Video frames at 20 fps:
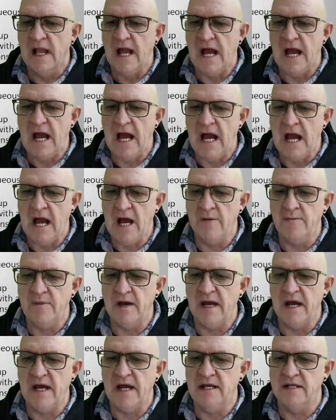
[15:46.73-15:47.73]

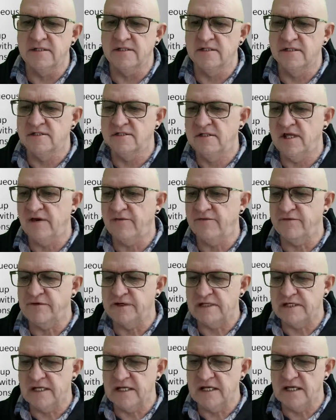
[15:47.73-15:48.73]
And
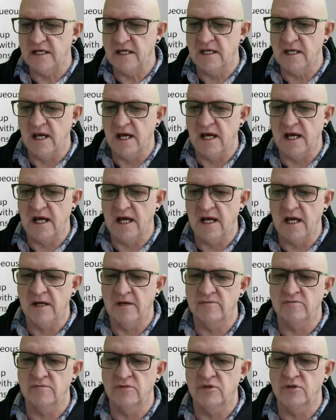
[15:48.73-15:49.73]
definitely
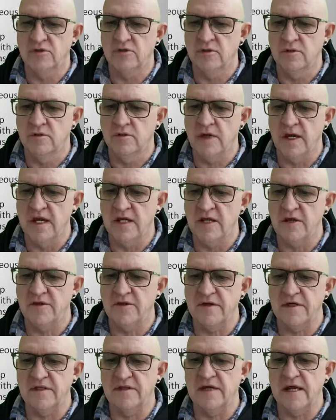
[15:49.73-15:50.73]

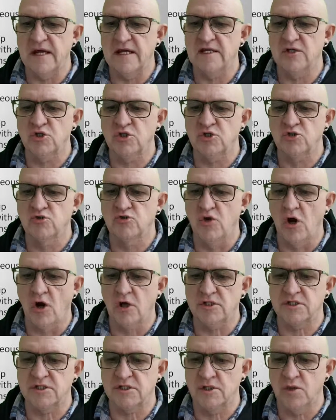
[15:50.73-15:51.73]
anything that is
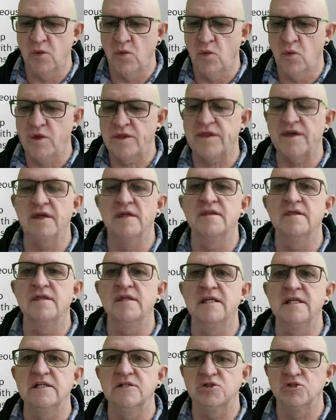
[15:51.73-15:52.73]
not within
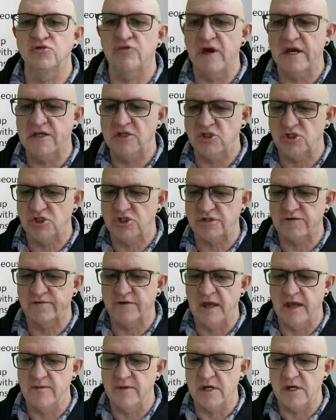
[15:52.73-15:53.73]
these ranges of
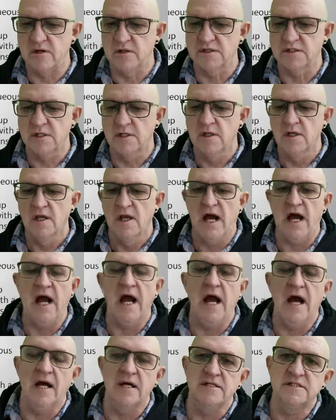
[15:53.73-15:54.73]
chemicals
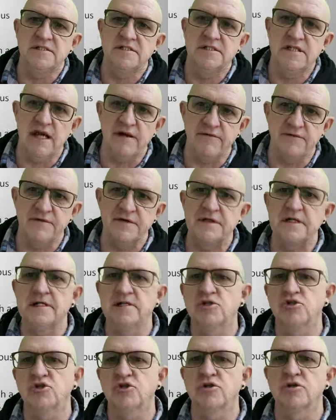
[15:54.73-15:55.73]
definitely
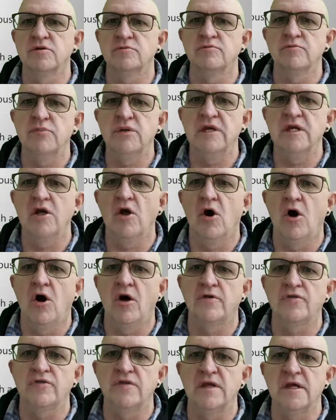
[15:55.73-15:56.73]
shouldn't be
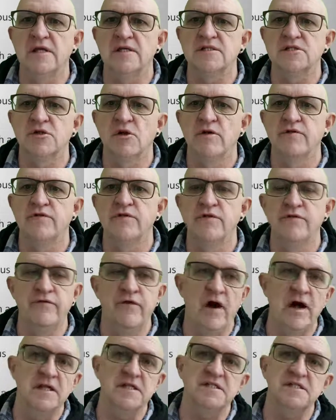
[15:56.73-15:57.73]
on there. So if you
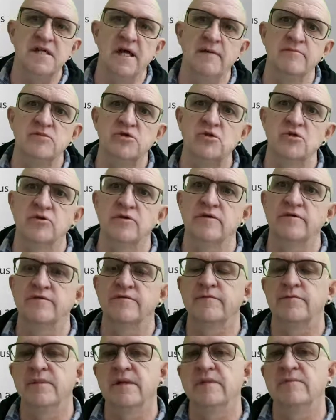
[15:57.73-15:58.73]
find some sort
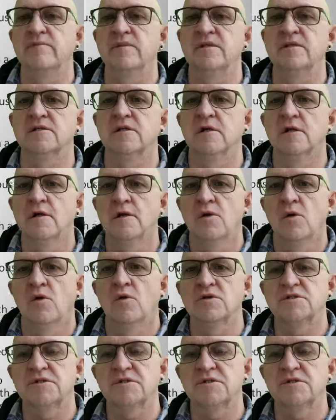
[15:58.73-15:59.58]
of pigment or